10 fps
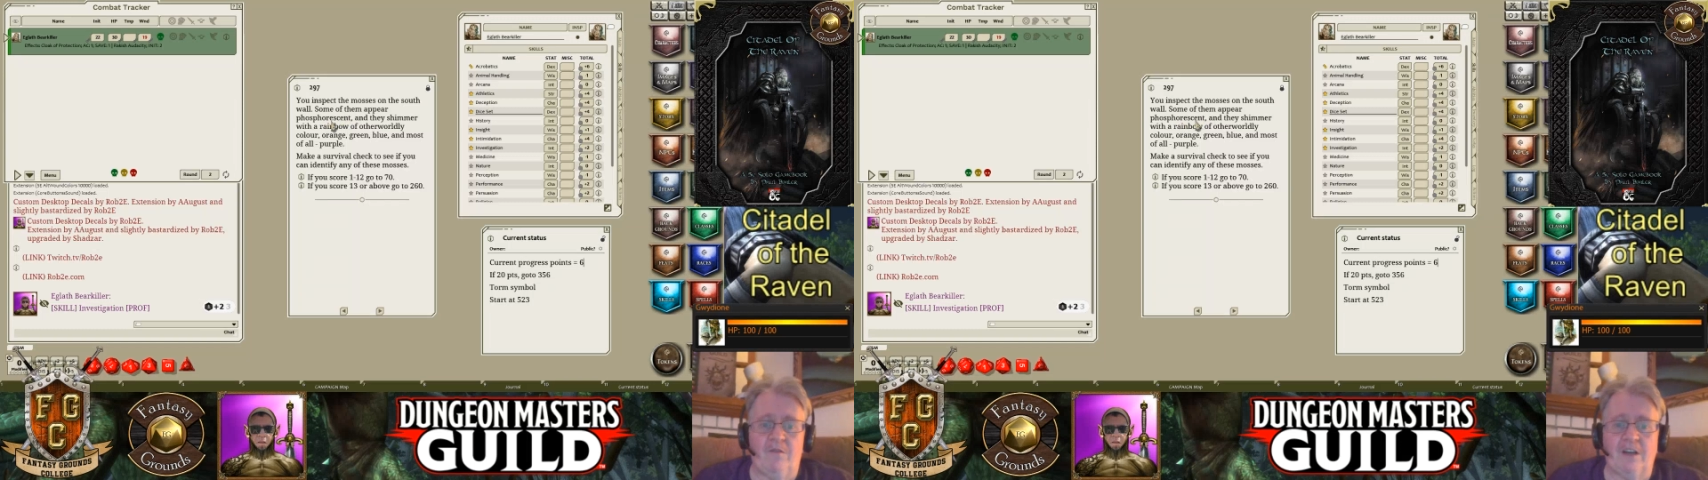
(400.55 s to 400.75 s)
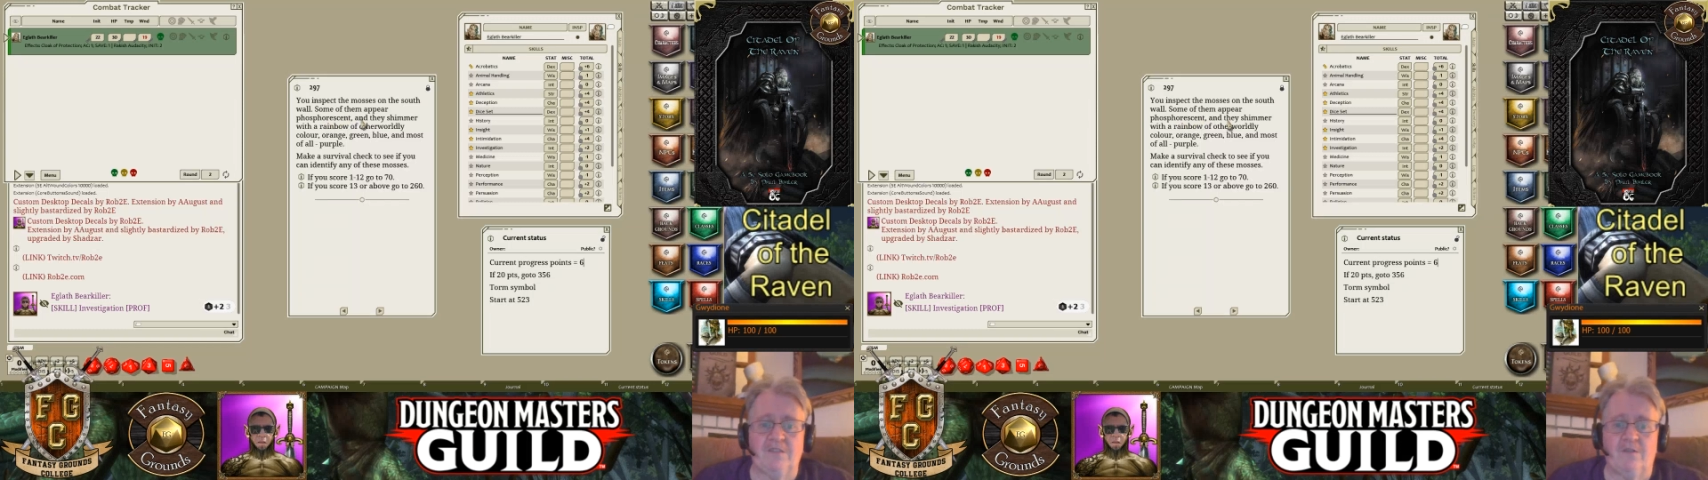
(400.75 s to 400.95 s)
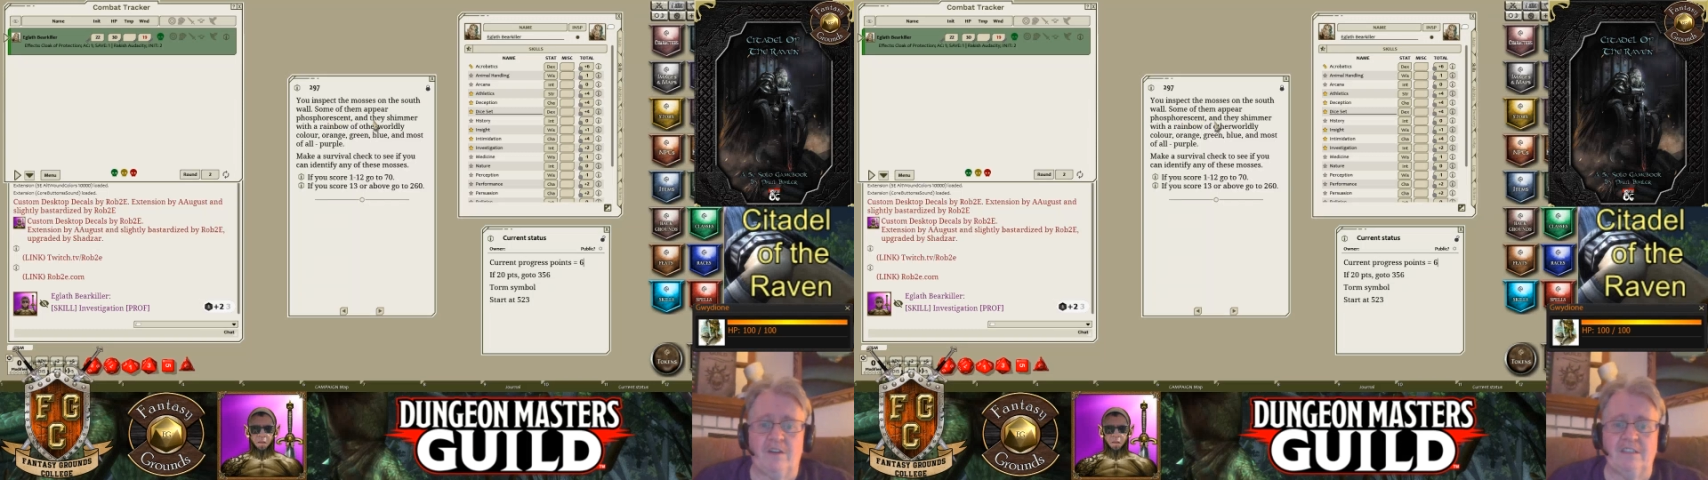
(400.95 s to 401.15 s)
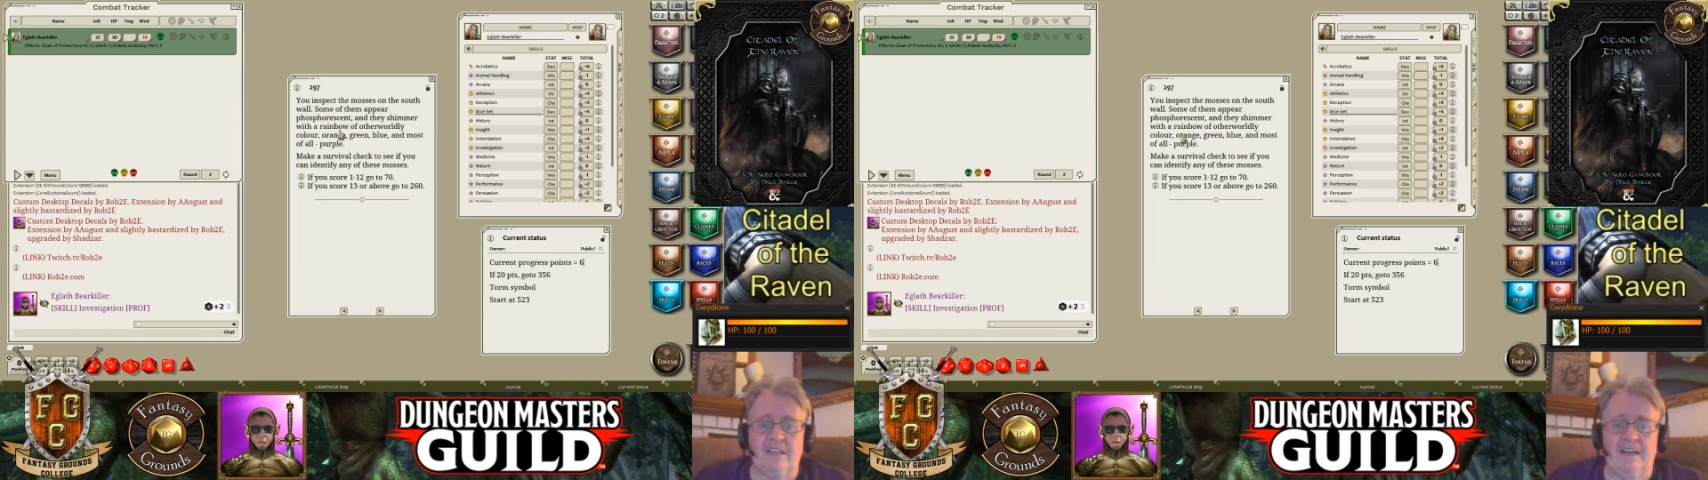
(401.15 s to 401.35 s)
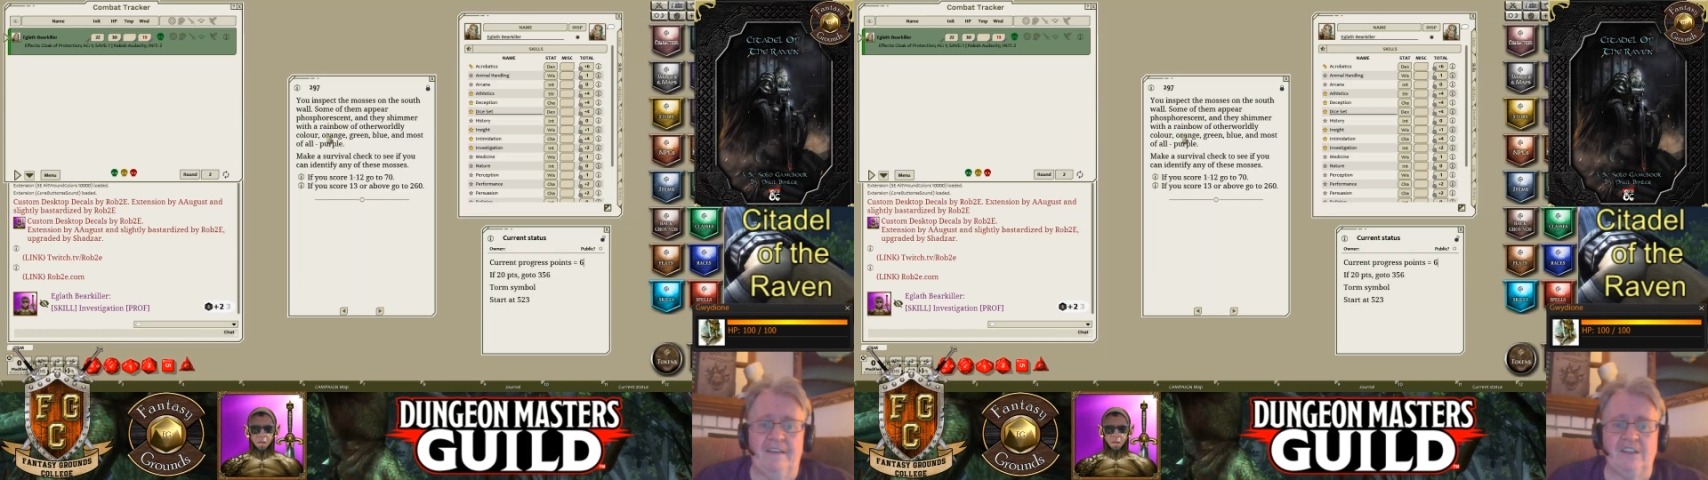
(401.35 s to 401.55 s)

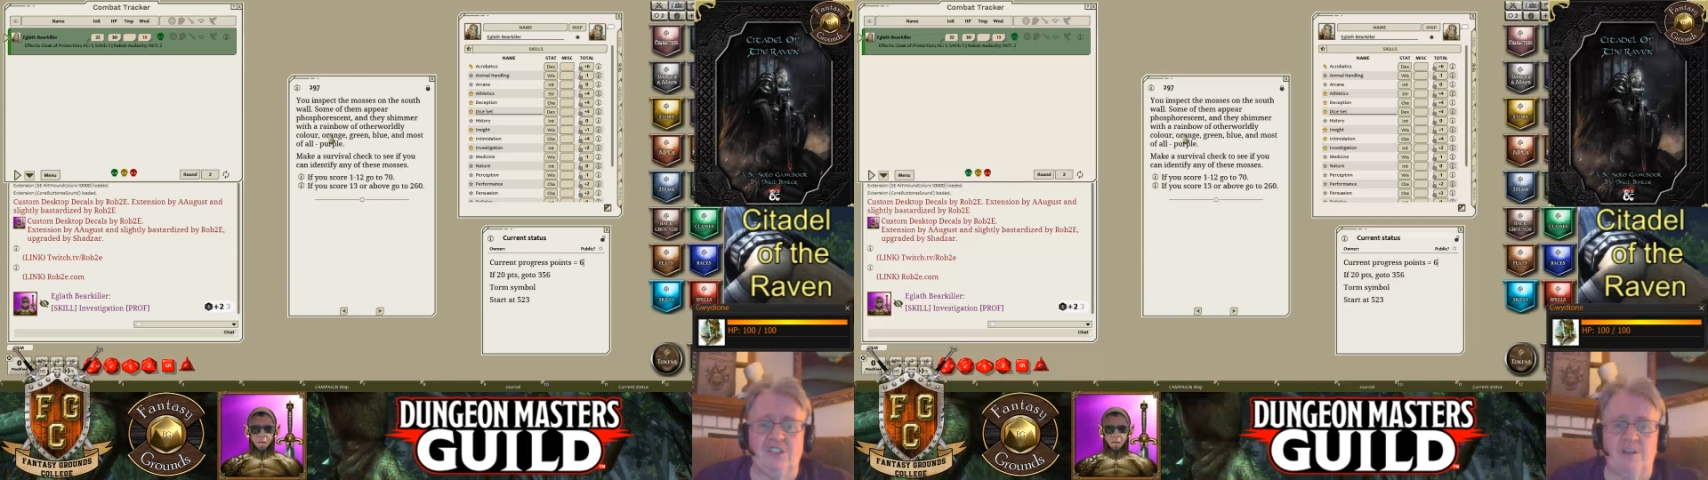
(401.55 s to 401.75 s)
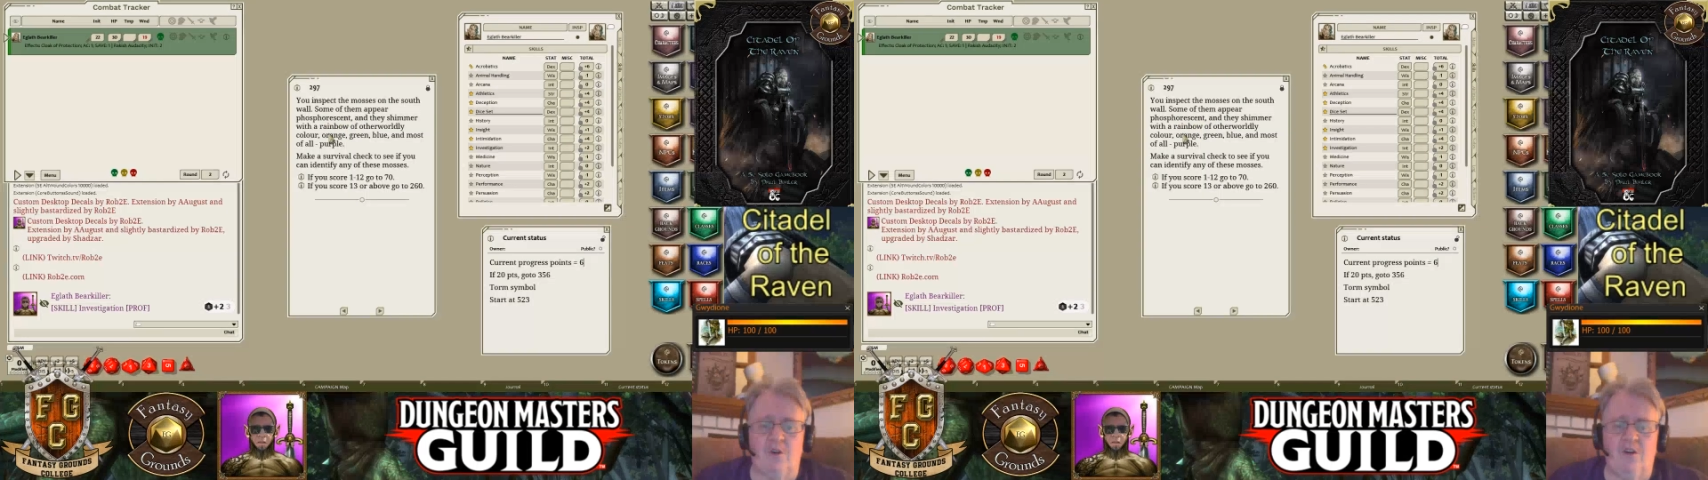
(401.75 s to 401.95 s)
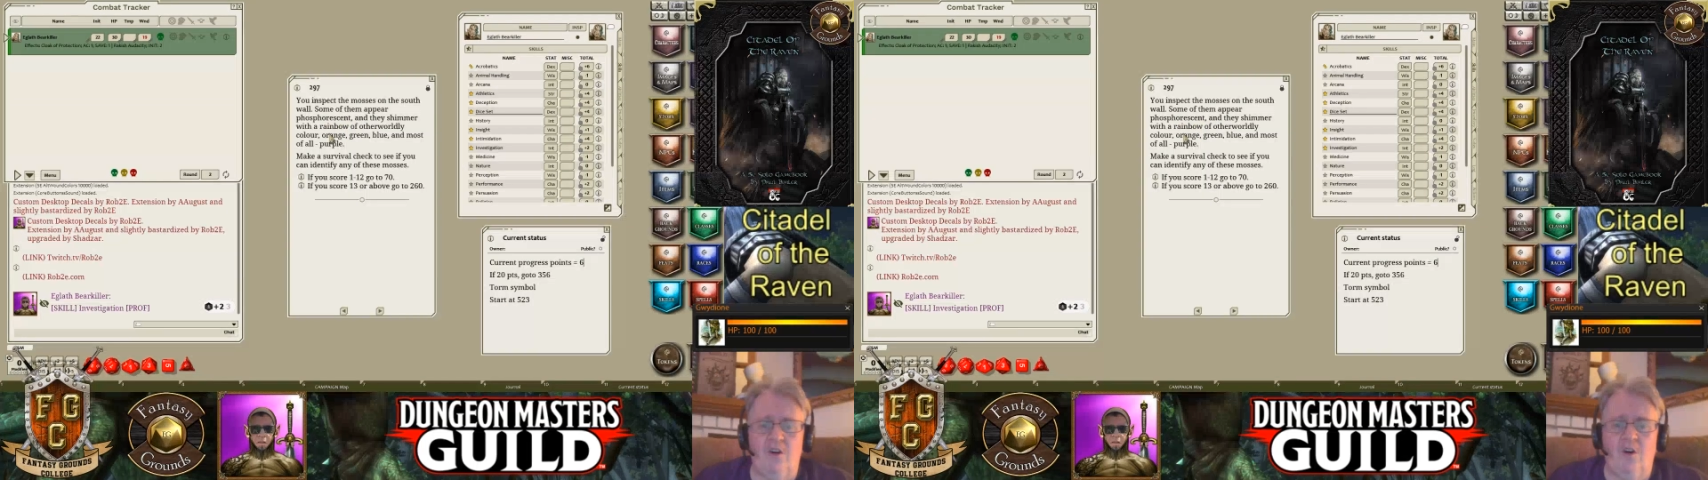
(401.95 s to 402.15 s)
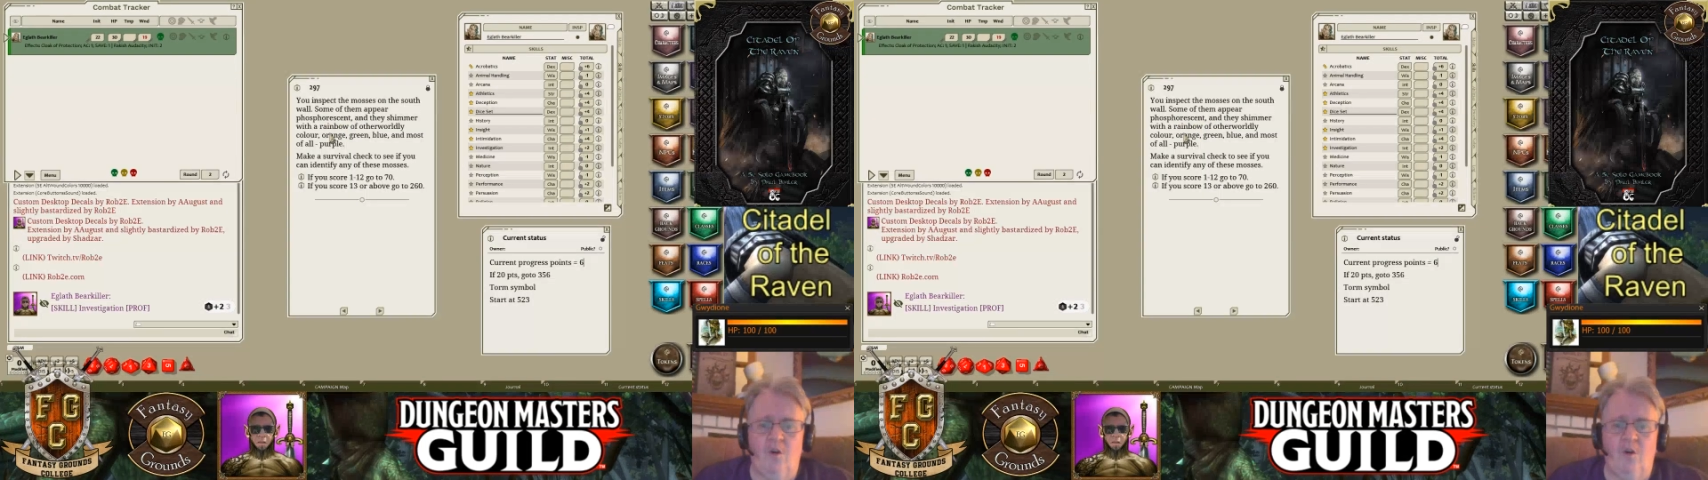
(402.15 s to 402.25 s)
phosphorescent, and they shimmer